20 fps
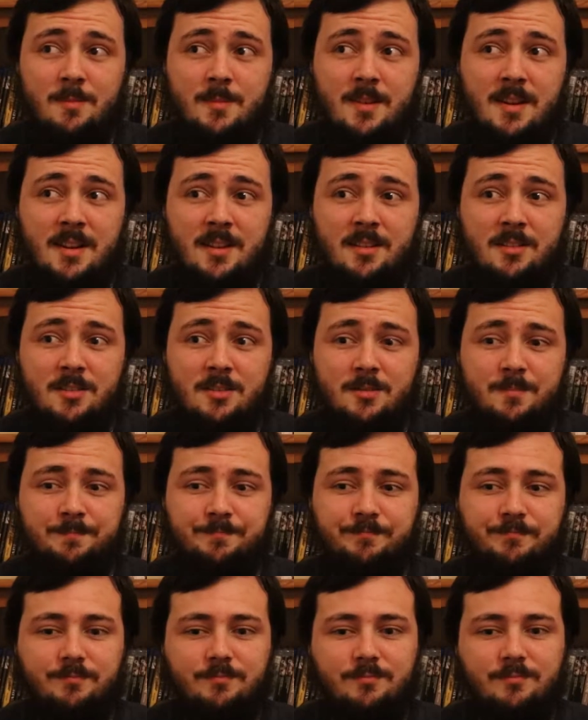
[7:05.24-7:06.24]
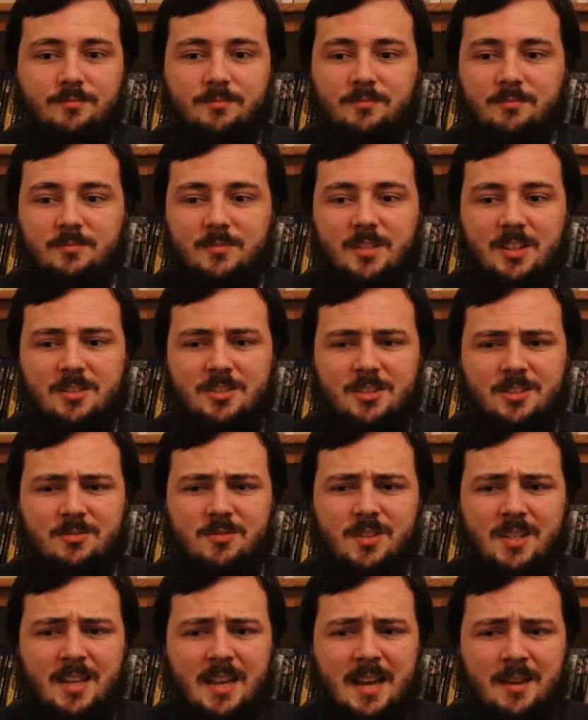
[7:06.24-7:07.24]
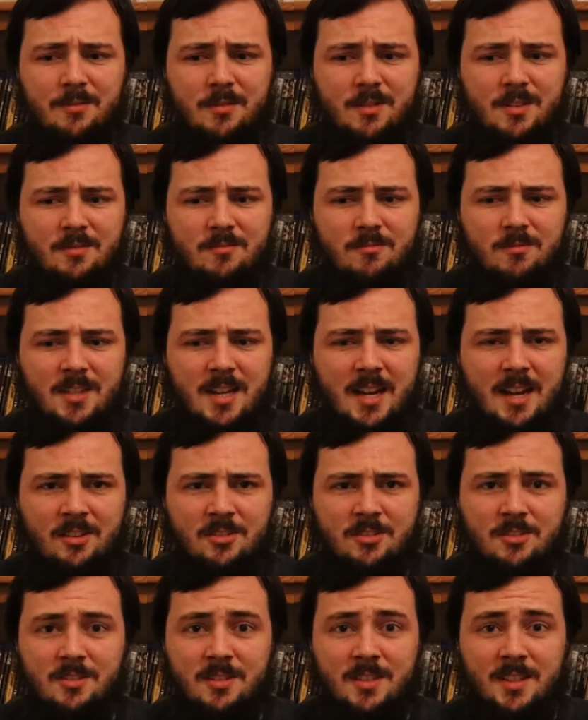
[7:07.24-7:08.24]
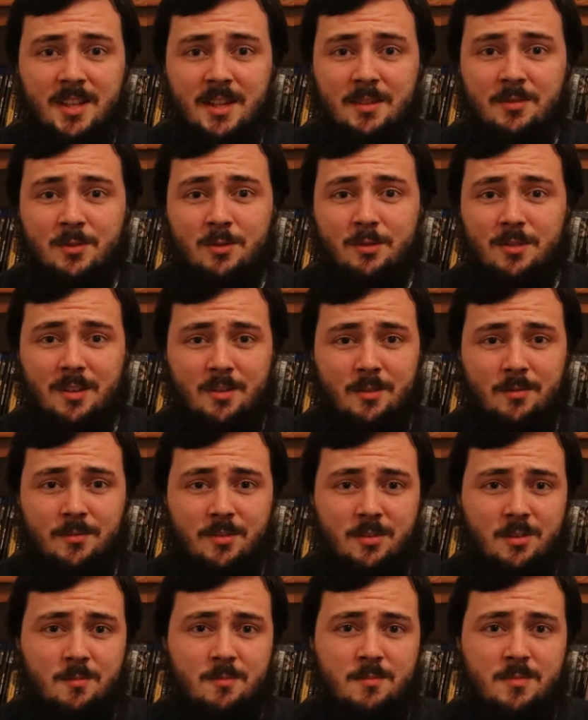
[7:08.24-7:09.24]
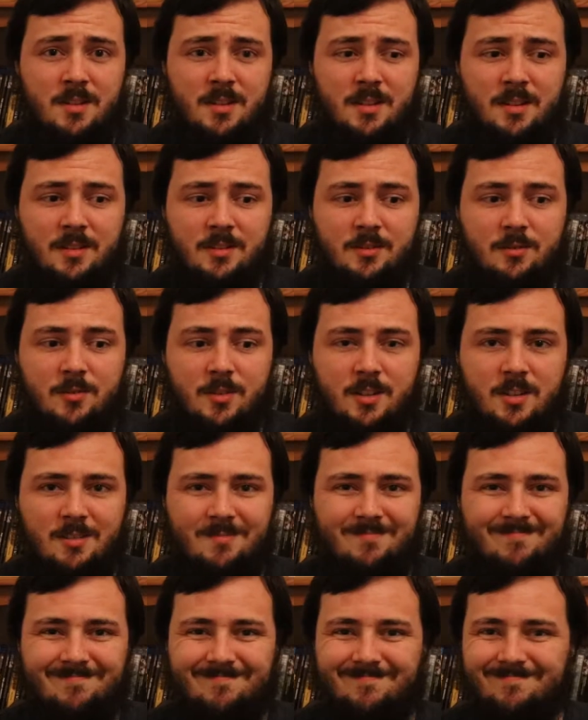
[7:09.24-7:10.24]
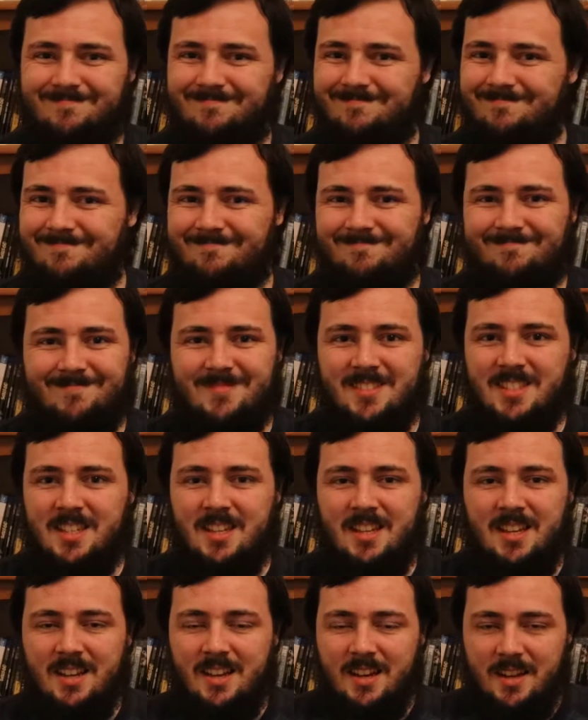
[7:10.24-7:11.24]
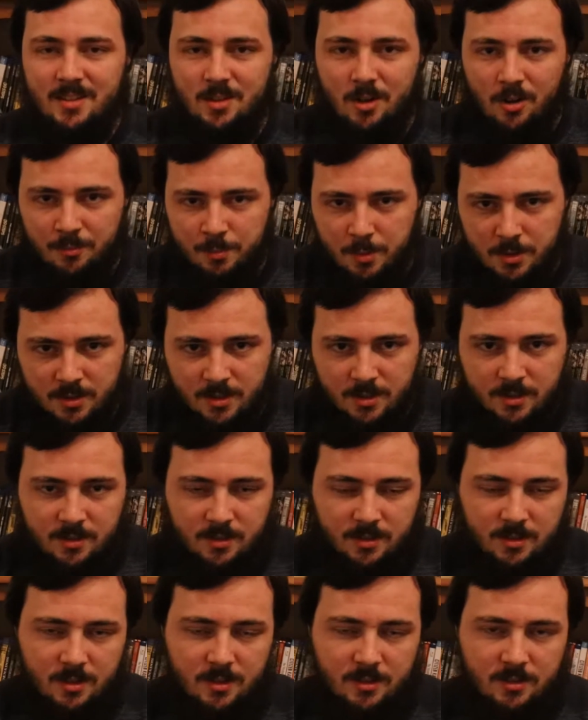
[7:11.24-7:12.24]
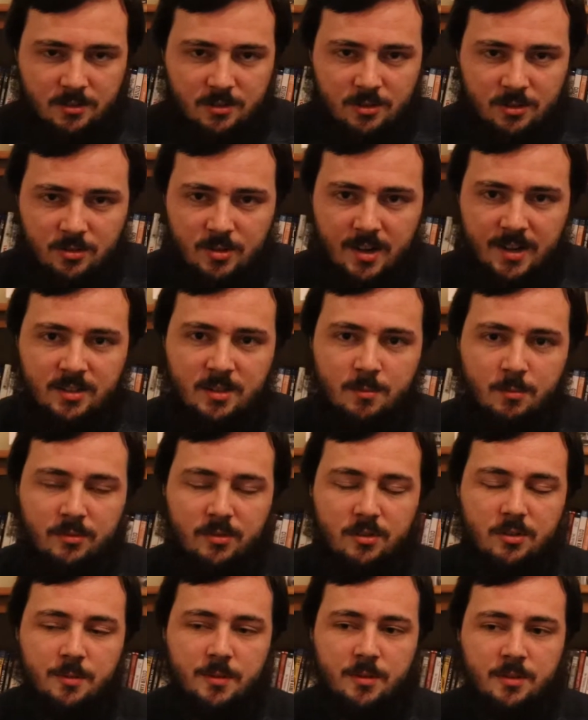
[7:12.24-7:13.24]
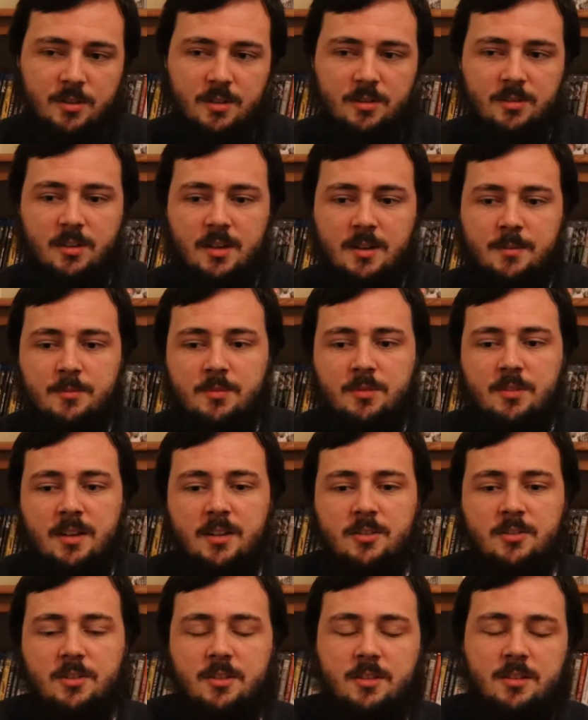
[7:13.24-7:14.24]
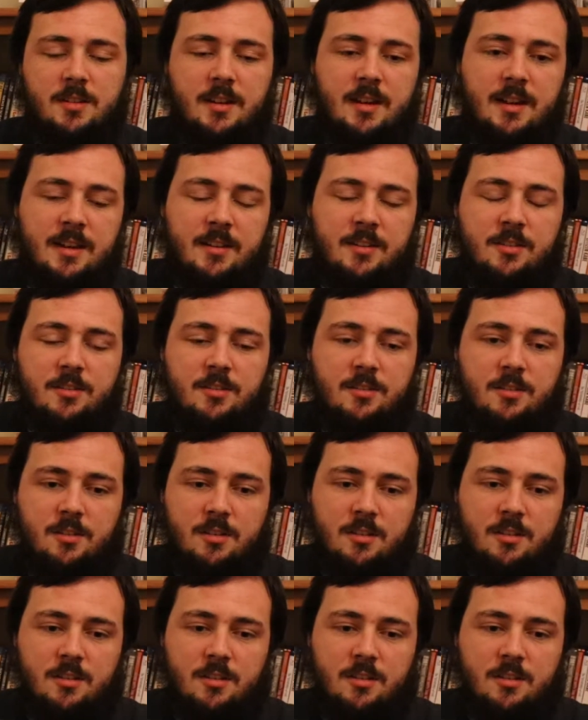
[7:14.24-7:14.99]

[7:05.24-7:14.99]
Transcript: and just really every reaction that he gives throughout the film is really. It's off-putting, it's a distracting performance at times, actually, and